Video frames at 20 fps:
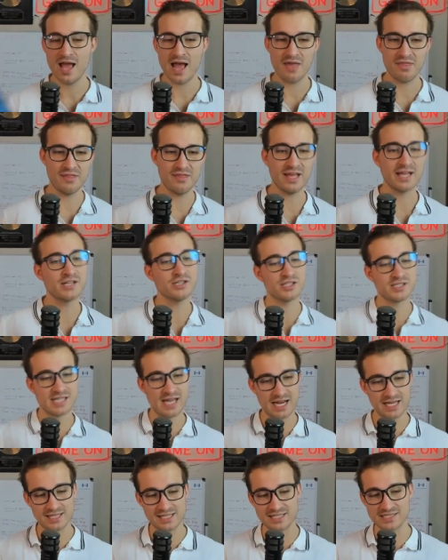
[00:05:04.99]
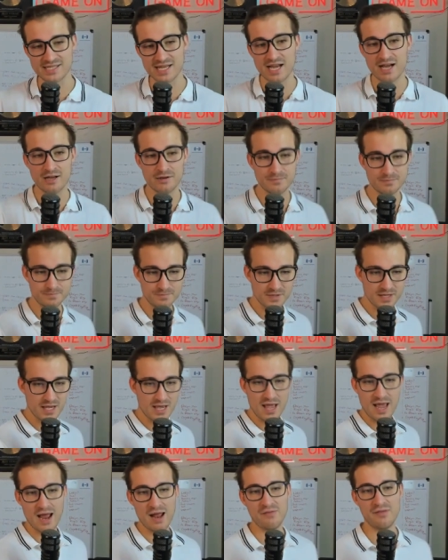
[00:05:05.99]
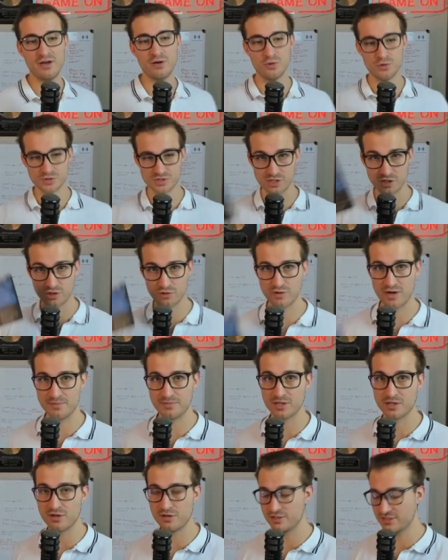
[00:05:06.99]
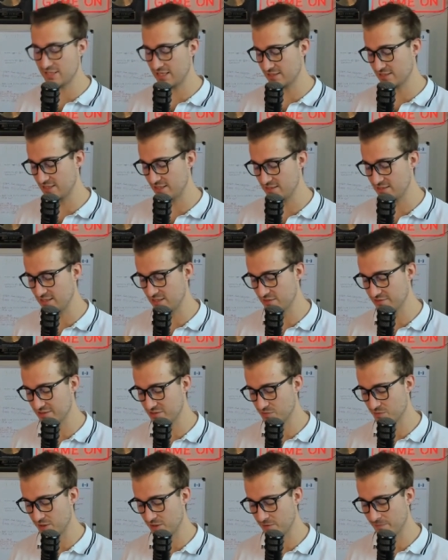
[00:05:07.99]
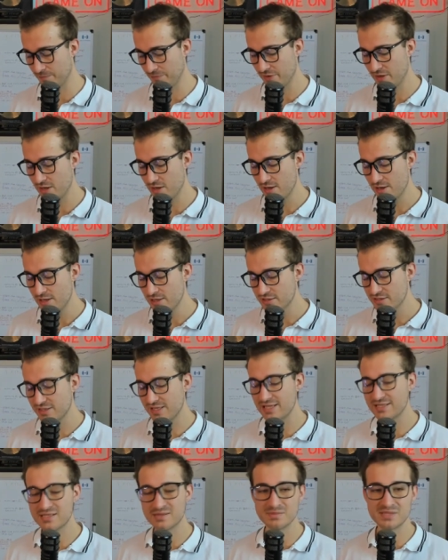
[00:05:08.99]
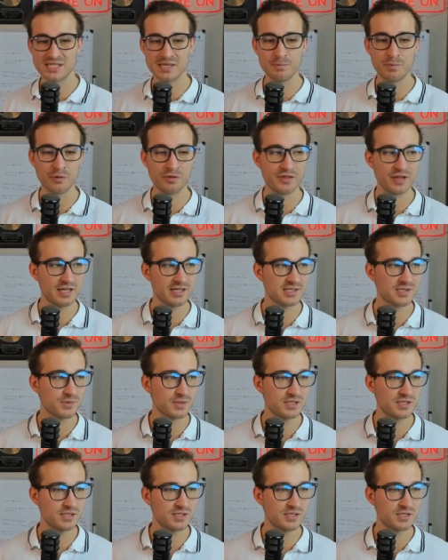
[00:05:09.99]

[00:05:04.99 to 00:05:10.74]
And then they can just hand these out and then also grab the contact details as well. So there's some simple things.